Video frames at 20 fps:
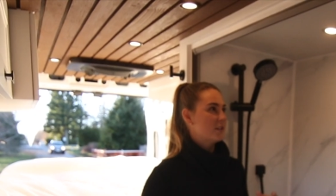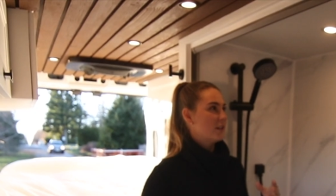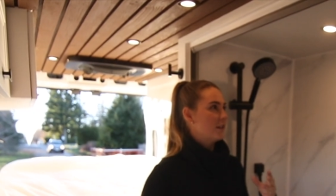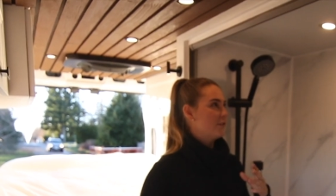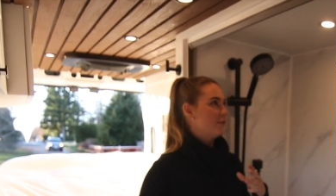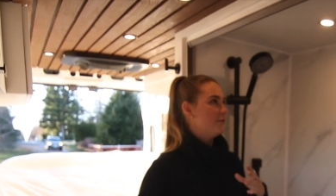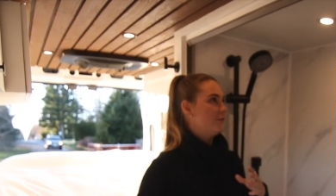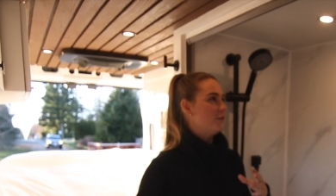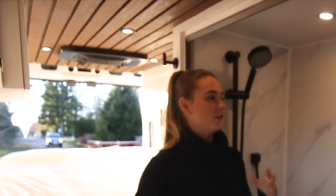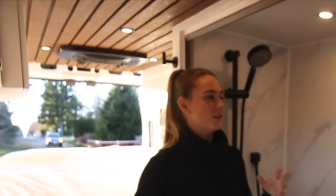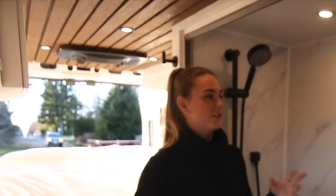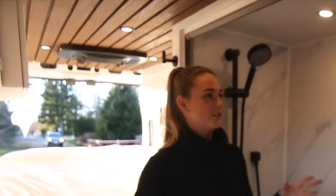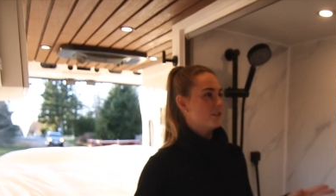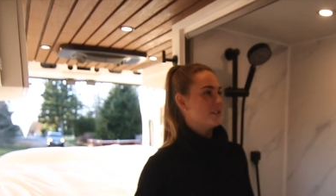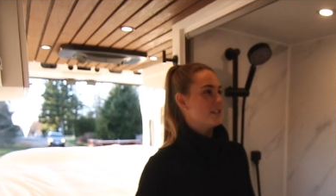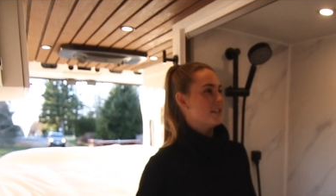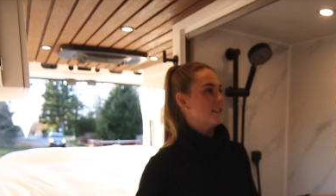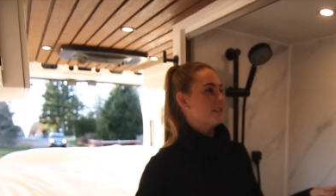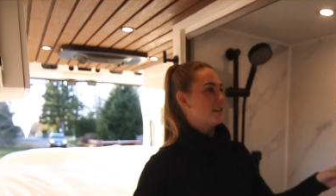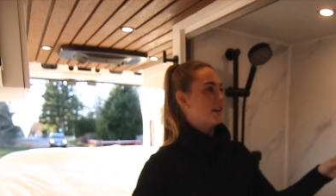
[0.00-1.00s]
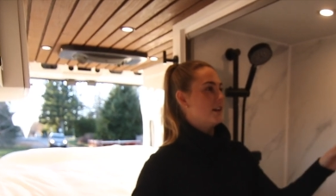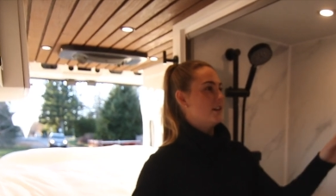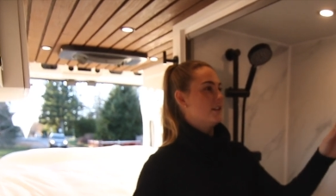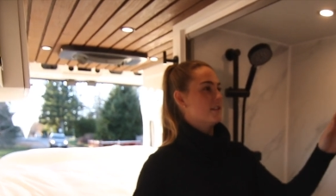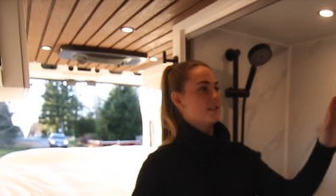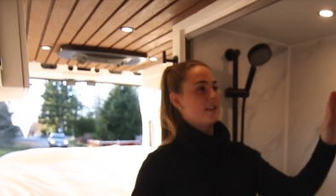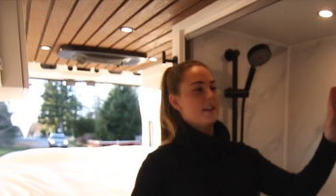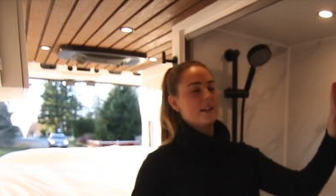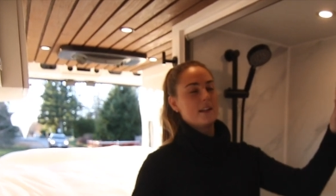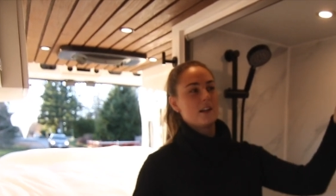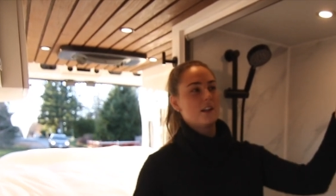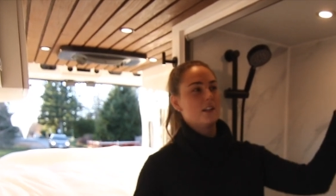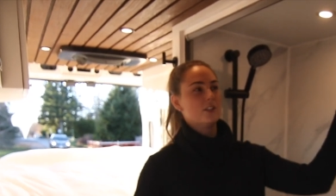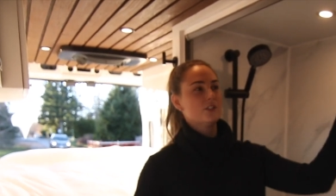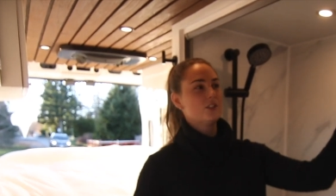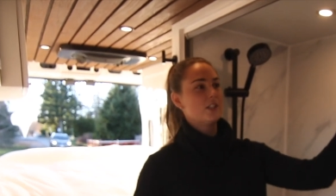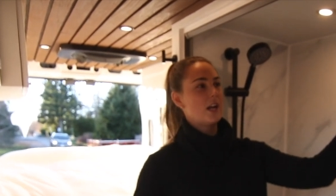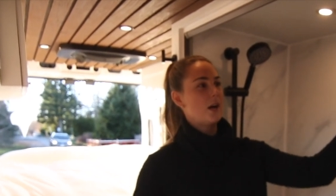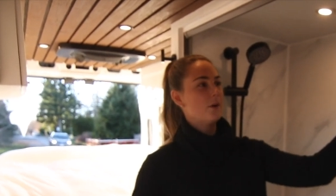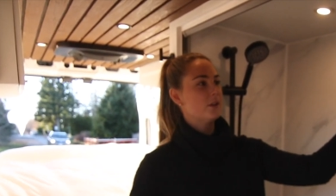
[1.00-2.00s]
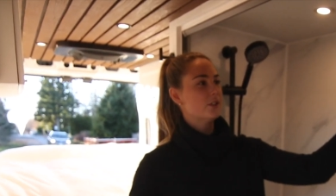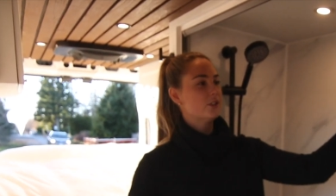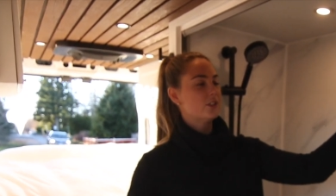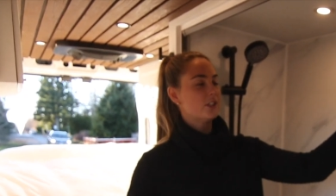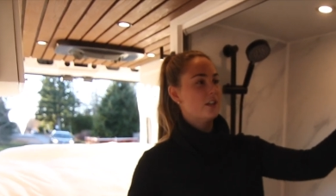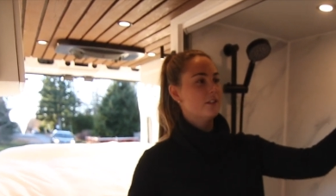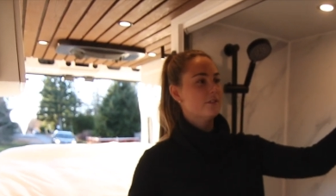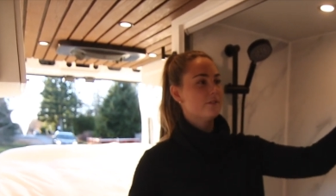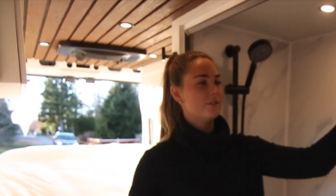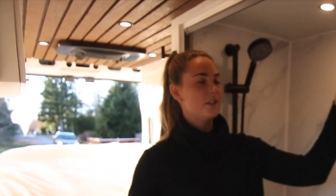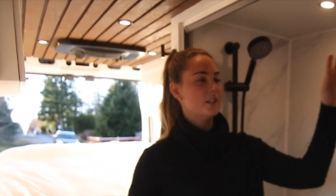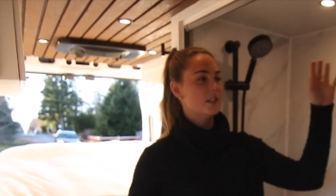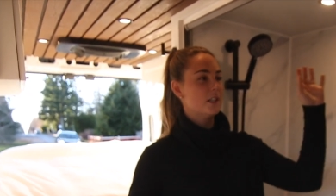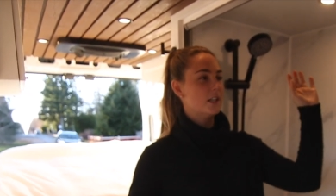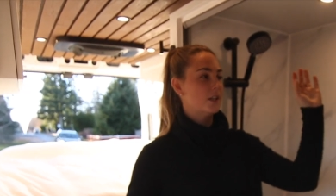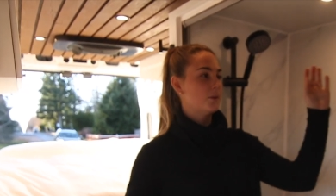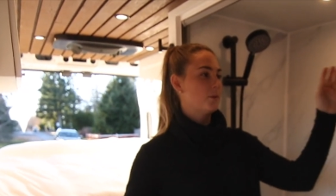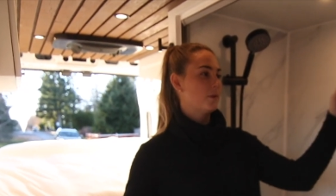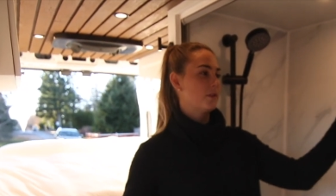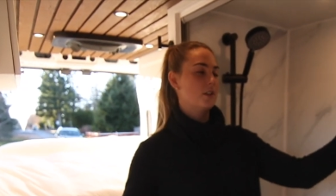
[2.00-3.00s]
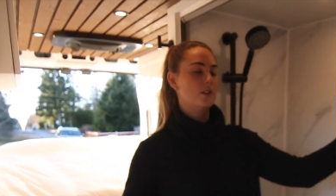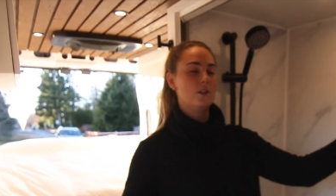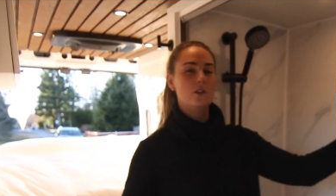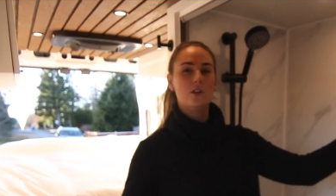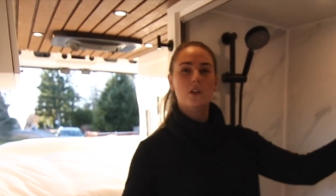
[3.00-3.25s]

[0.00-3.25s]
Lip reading: have a few other details like our shower shelf here with little